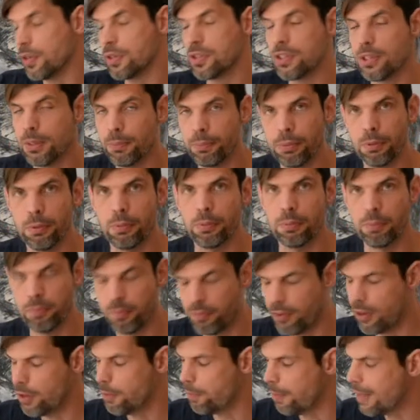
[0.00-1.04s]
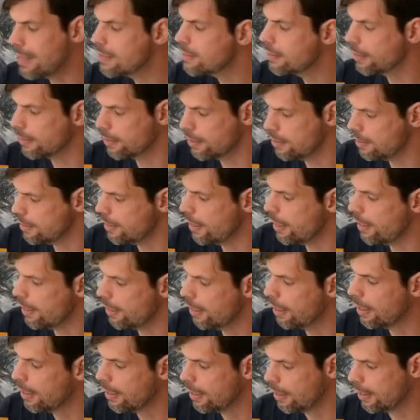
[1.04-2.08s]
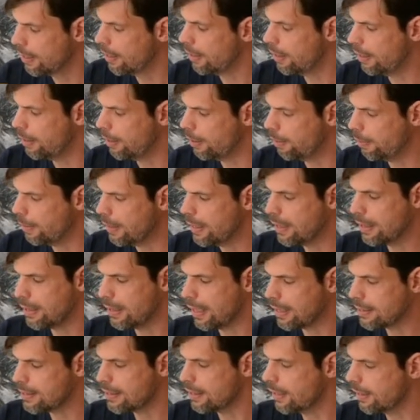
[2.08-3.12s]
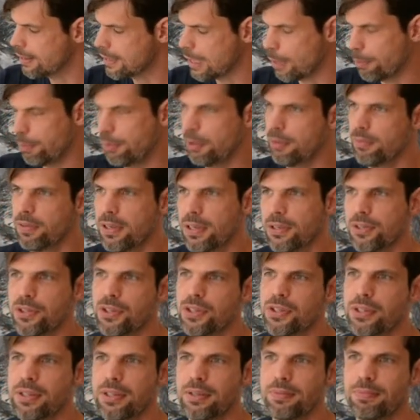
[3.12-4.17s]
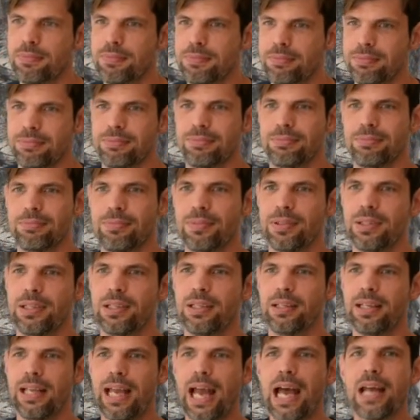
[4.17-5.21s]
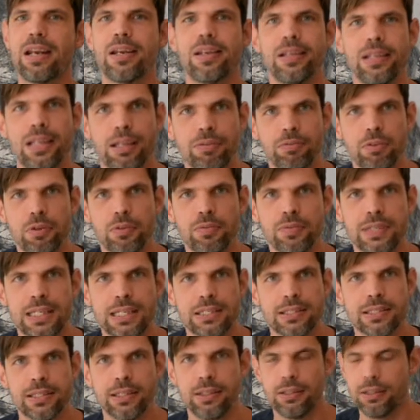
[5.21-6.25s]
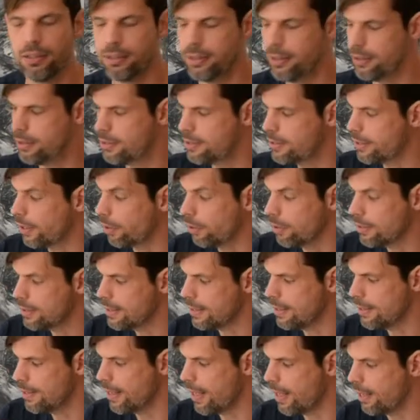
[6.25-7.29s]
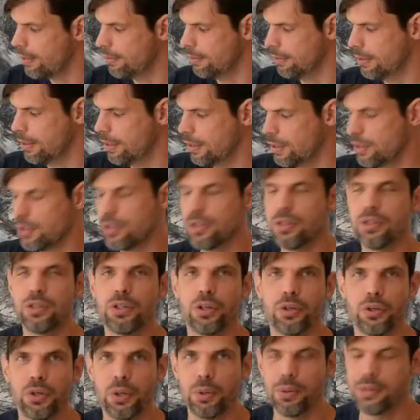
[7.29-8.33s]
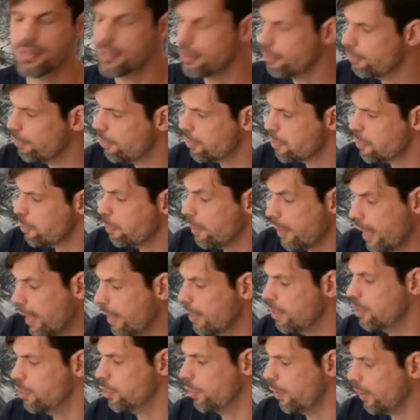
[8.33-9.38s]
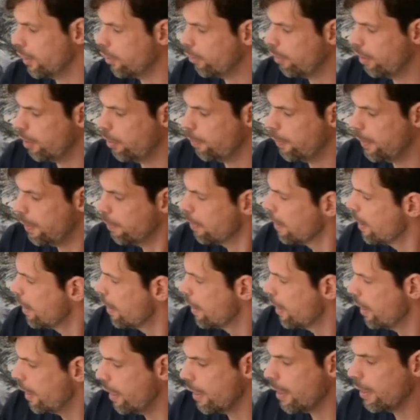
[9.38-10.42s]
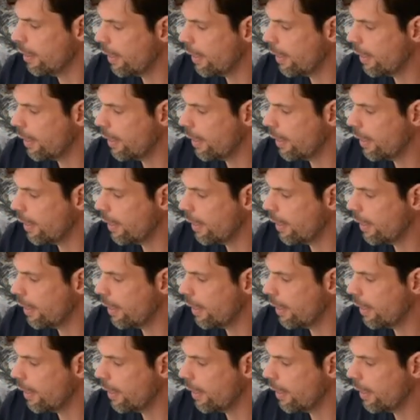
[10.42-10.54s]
simple, very basic design, that's an example of just a little added level of detail and subtlety that you don't notice at first, but I enjoy it quite a bit. And I